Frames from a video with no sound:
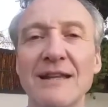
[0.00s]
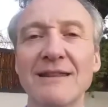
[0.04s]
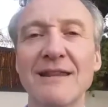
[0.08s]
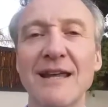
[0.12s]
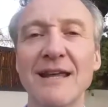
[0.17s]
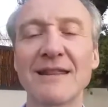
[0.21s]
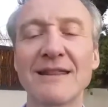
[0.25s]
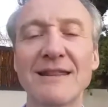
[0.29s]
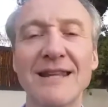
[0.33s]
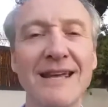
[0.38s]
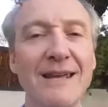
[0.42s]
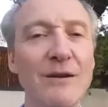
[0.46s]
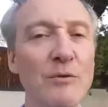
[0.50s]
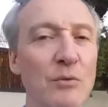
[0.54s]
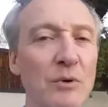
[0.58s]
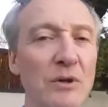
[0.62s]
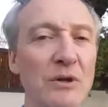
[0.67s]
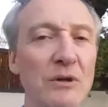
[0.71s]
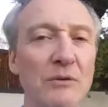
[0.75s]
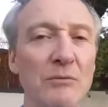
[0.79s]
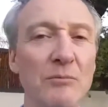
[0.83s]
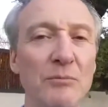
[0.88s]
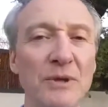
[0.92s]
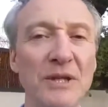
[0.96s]
that they
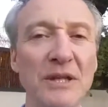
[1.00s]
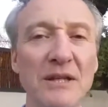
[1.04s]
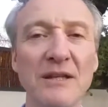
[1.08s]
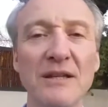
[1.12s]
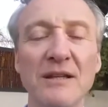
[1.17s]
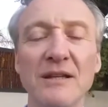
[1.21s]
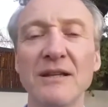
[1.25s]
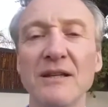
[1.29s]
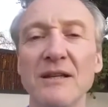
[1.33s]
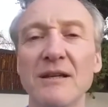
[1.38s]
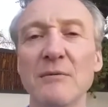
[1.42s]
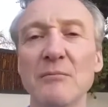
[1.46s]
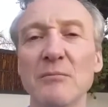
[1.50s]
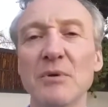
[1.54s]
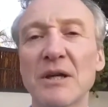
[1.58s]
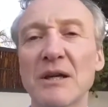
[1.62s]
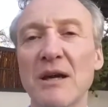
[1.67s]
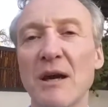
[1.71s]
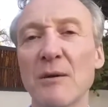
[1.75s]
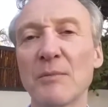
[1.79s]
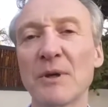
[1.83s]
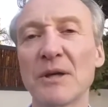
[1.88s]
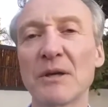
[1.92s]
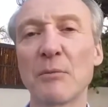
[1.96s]
will be
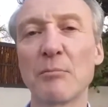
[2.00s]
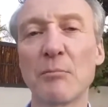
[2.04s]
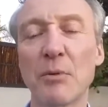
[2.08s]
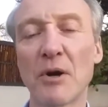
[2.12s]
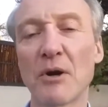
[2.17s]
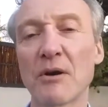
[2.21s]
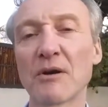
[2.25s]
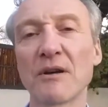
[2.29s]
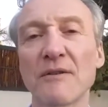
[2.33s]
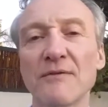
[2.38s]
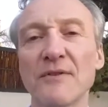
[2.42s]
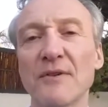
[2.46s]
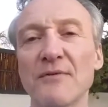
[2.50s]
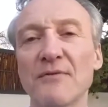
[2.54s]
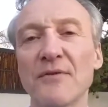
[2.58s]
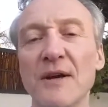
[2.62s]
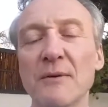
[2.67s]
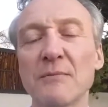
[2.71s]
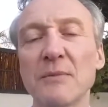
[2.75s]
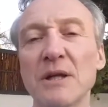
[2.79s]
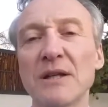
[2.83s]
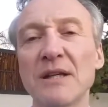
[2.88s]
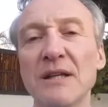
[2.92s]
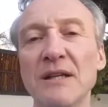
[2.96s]
becoming a part of the
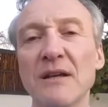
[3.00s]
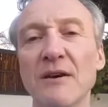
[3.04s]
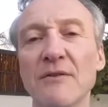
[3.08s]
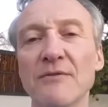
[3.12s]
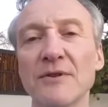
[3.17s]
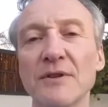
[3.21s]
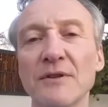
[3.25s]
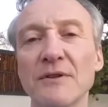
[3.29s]
family of